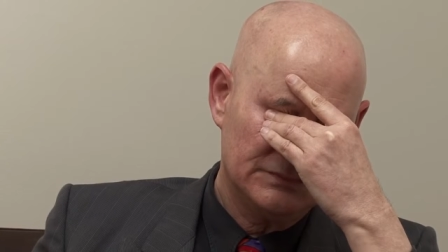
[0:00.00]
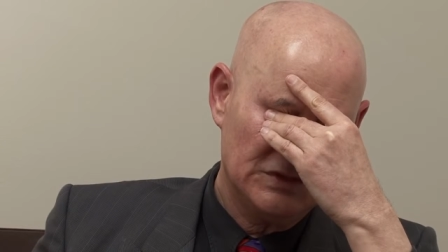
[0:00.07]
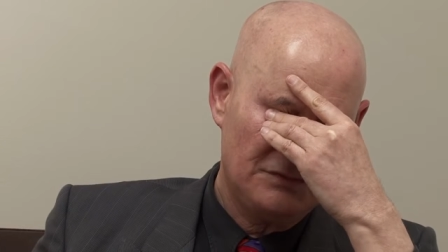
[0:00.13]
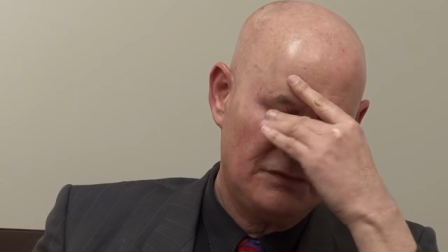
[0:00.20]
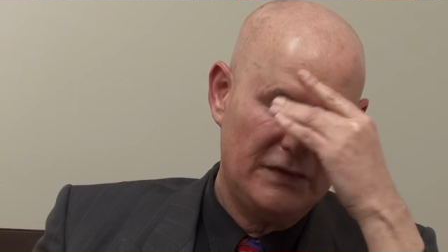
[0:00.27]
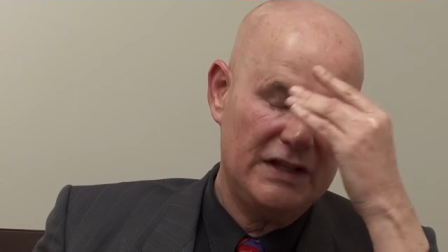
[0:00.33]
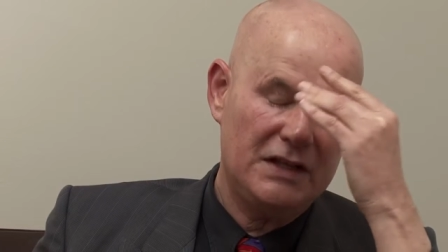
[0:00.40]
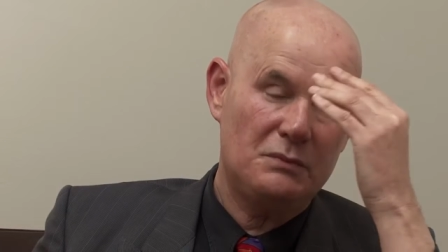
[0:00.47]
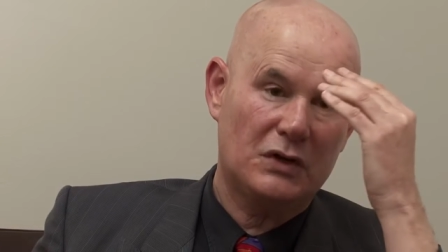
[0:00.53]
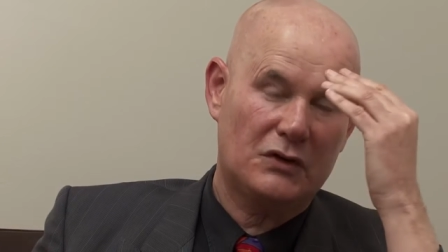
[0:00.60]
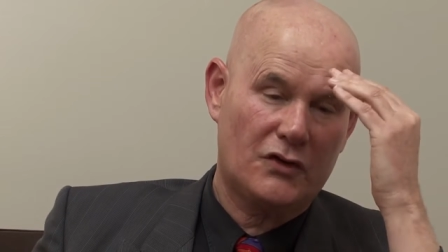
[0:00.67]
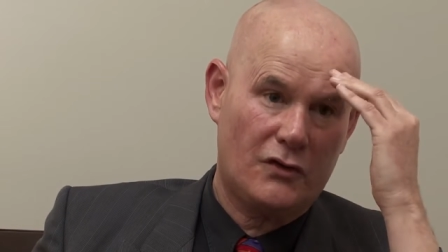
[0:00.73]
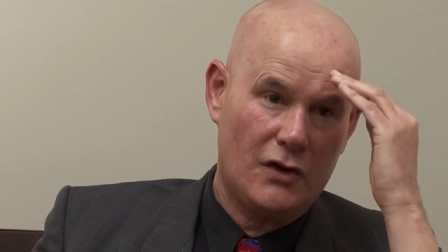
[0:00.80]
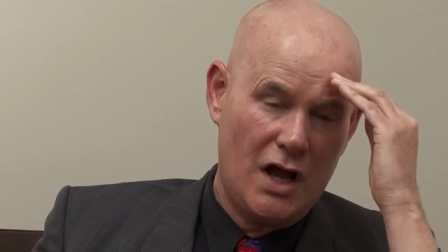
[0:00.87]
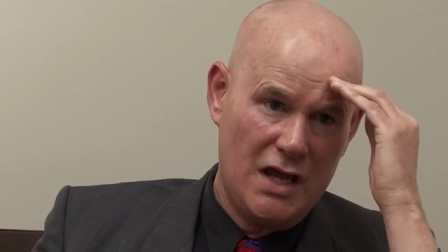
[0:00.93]
I'm feeling
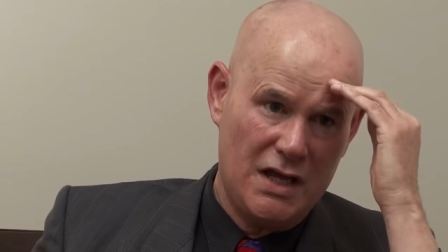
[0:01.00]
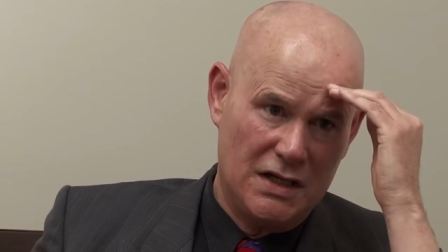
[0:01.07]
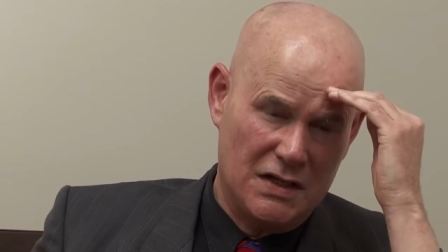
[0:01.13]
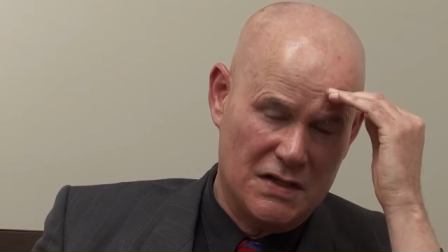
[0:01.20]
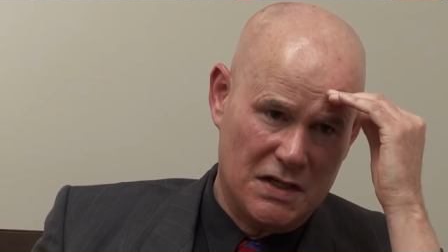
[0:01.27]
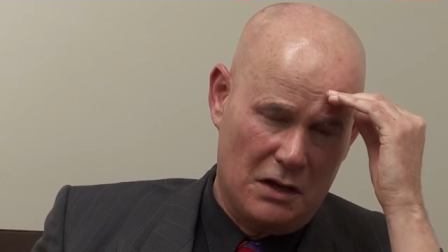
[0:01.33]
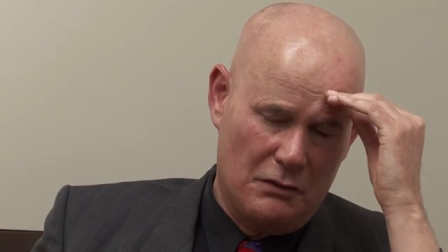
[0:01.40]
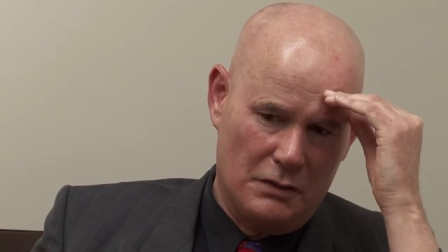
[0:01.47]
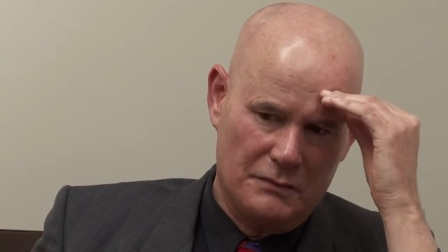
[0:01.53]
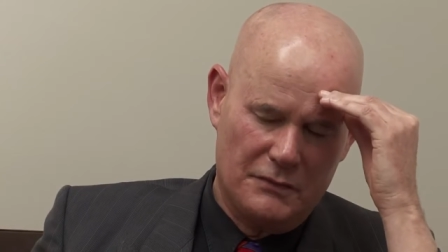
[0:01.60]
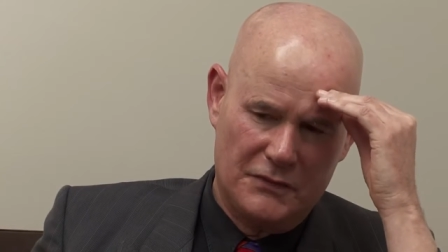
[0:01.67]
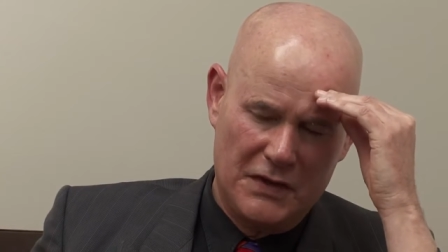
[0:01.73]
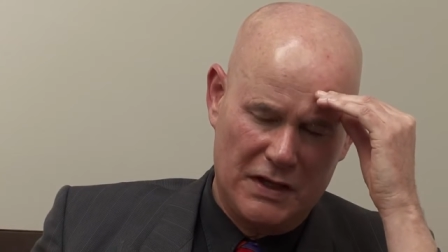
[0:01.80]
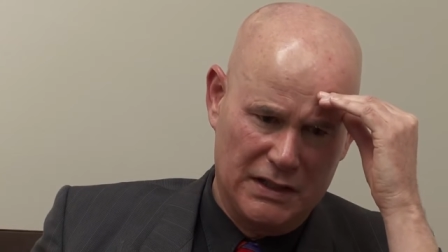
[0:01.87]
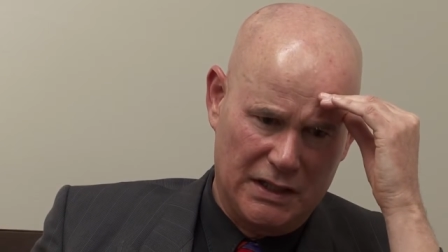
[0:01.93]
betrayed, is how I'm
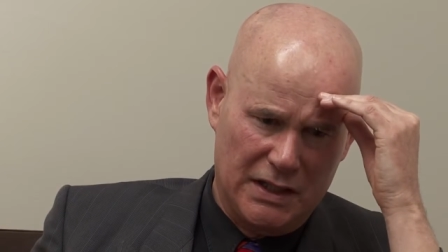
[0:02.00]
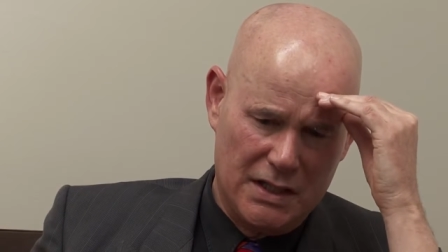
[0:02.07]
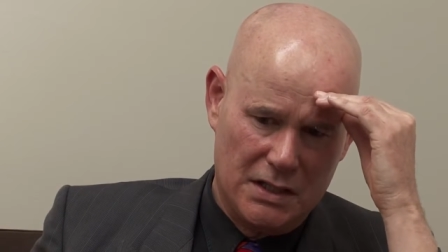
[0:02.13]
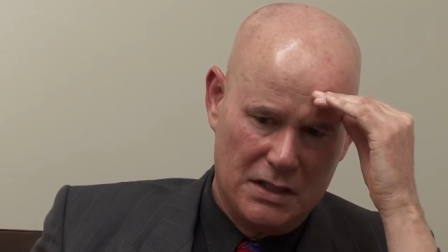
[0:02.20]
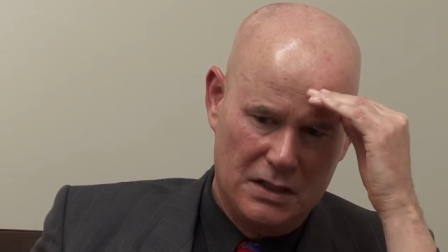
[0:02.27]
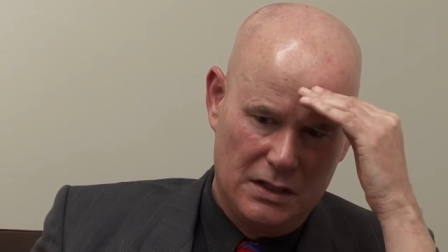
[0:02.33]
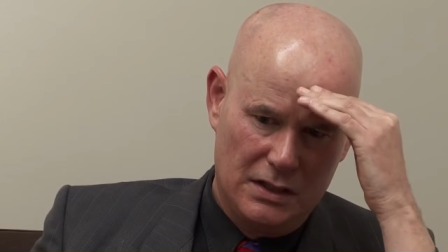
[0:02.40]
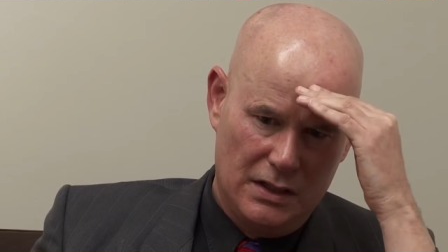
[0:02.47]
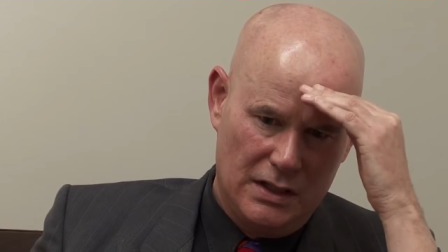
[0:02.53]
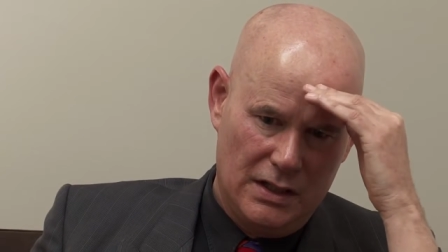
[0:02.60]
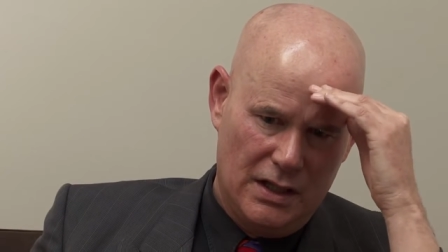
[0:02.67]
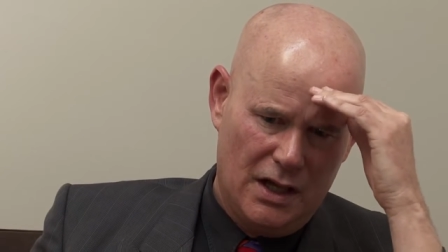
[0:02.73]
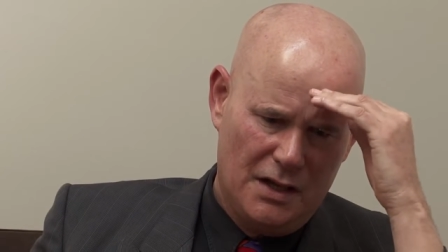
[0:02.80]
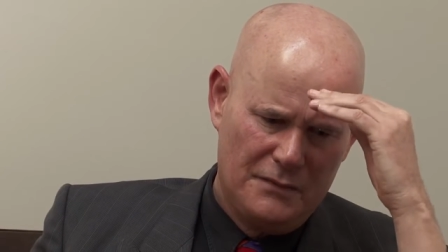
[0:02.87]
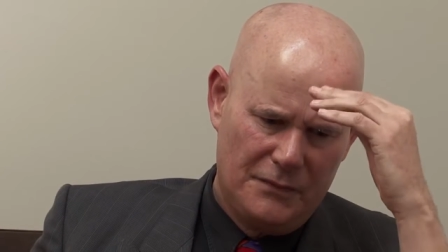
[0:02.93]
feeling. Absolutely.
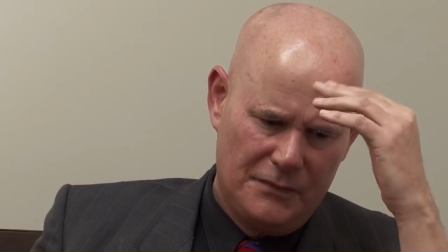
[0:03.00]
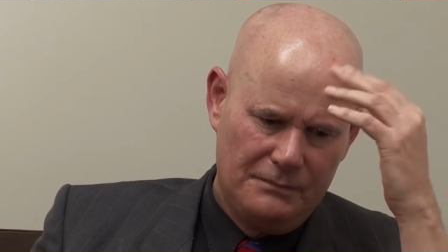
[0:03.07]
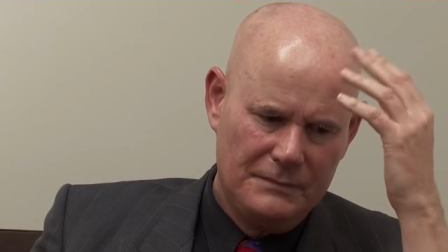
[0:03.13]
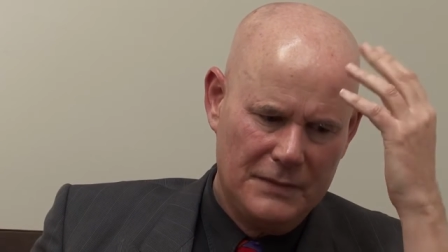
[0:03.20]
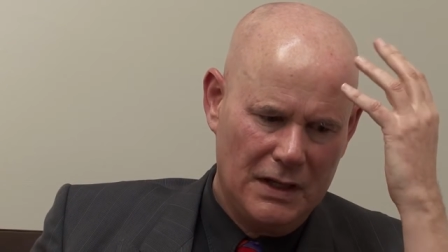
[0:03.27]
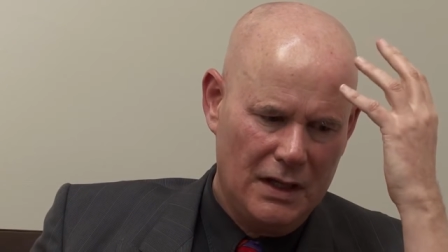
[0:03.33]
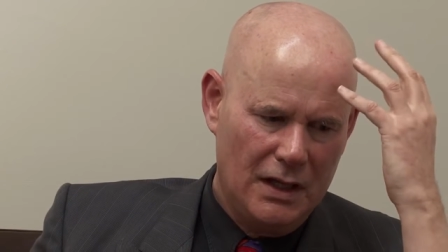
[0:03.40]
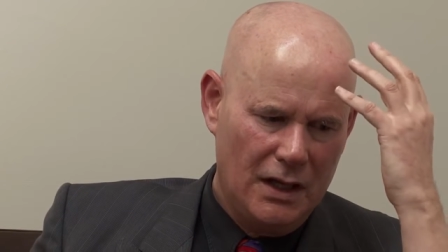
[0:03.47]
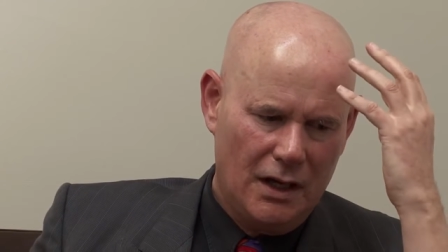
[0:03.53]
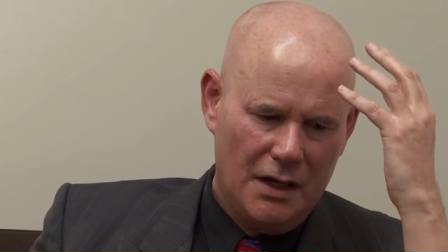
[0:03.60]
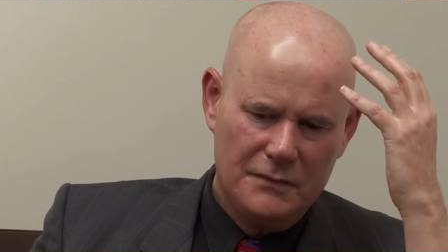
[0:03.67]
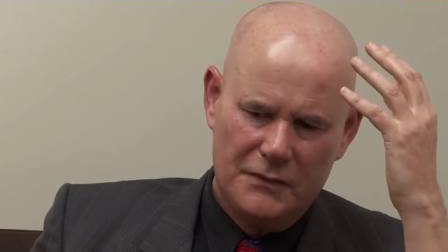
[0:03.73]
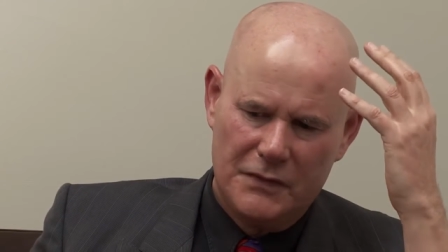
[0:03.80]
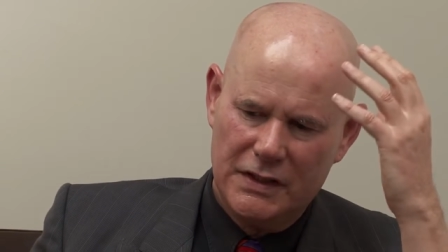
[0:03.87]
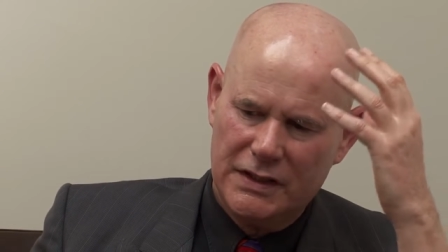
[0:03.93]
I'm,
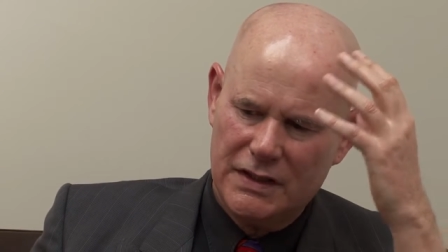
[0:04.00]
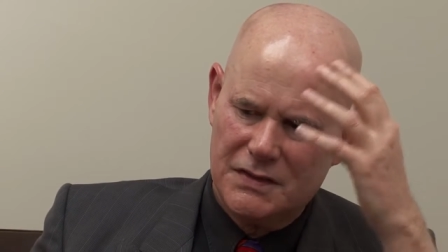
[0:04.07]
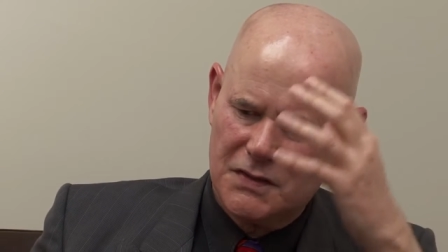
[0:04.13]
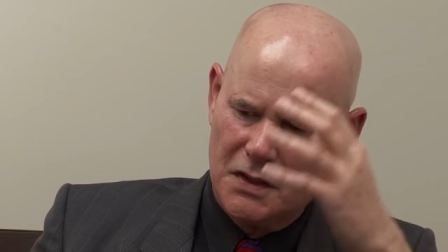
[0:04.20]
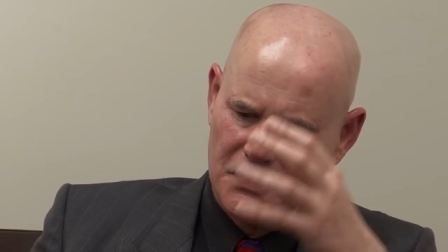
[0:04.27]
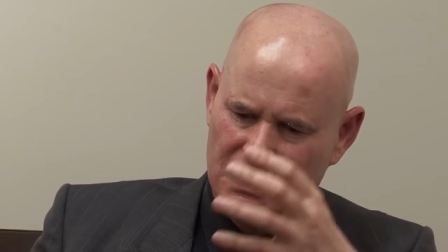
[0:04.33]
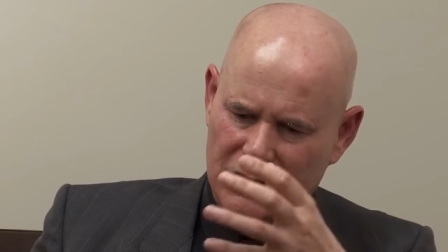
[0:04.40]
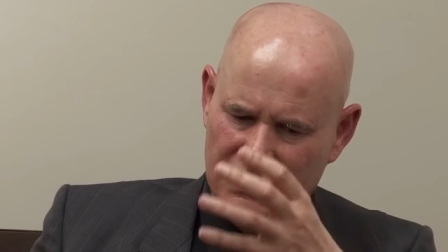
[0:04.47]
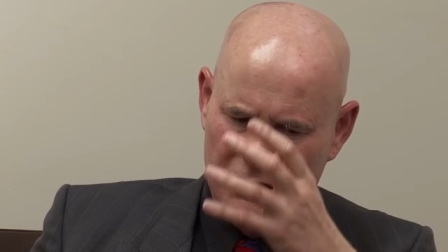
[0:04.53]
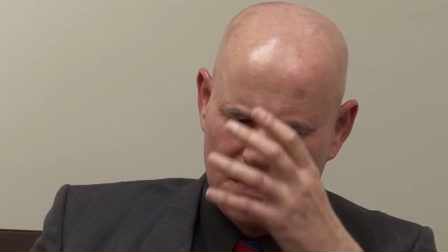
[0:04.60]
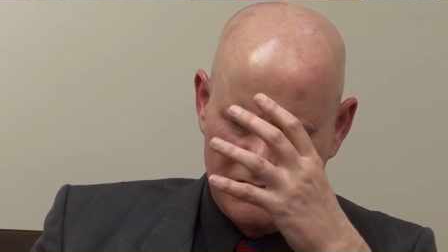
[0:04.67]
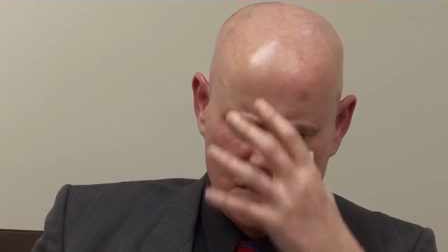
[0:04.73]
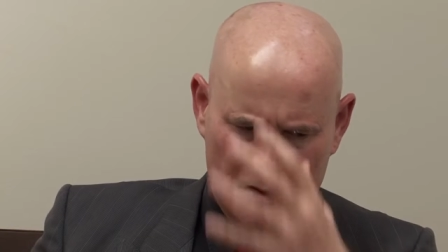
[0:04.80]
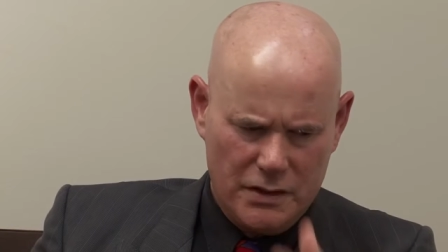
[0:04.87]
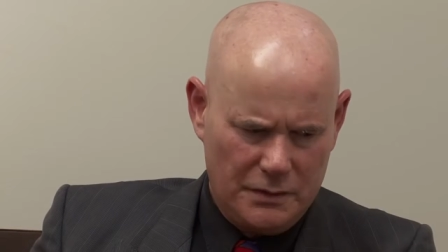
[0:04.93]
I'm feeling as though she's
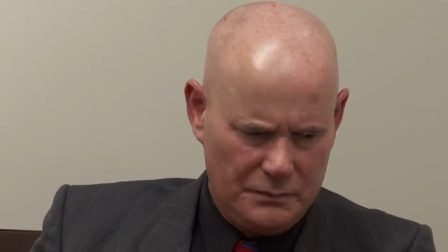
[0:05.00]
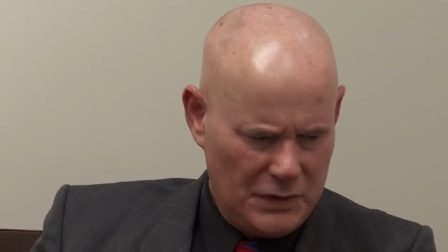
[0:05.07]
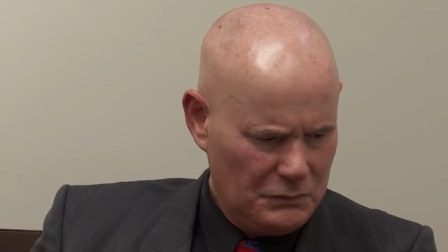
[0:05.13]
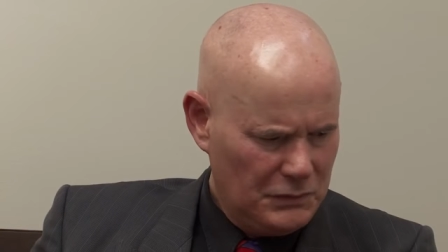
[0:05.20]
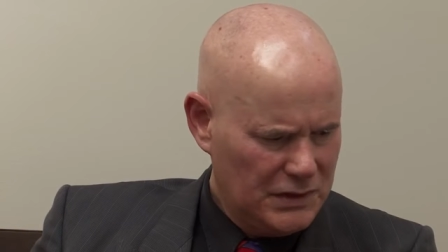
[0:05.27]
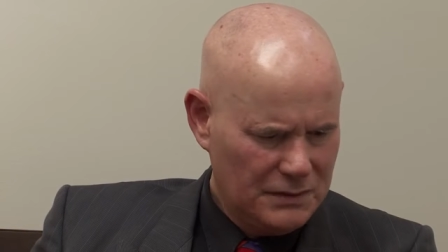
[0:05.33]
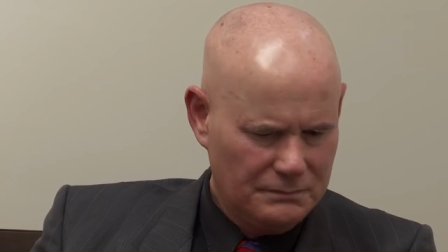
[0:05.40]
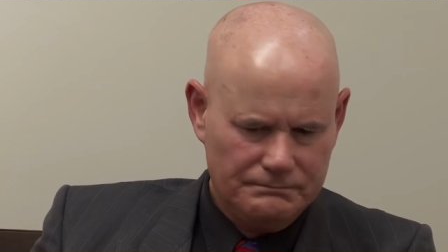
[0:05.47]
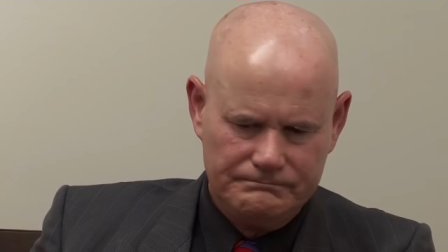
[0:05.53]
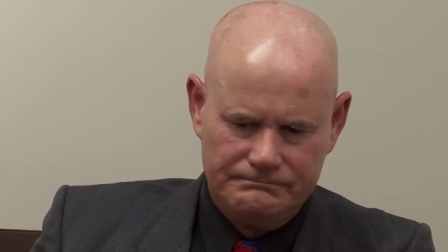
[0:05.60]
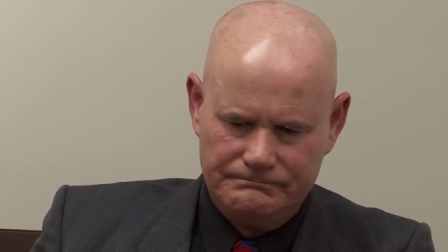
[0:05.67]
deserted me when the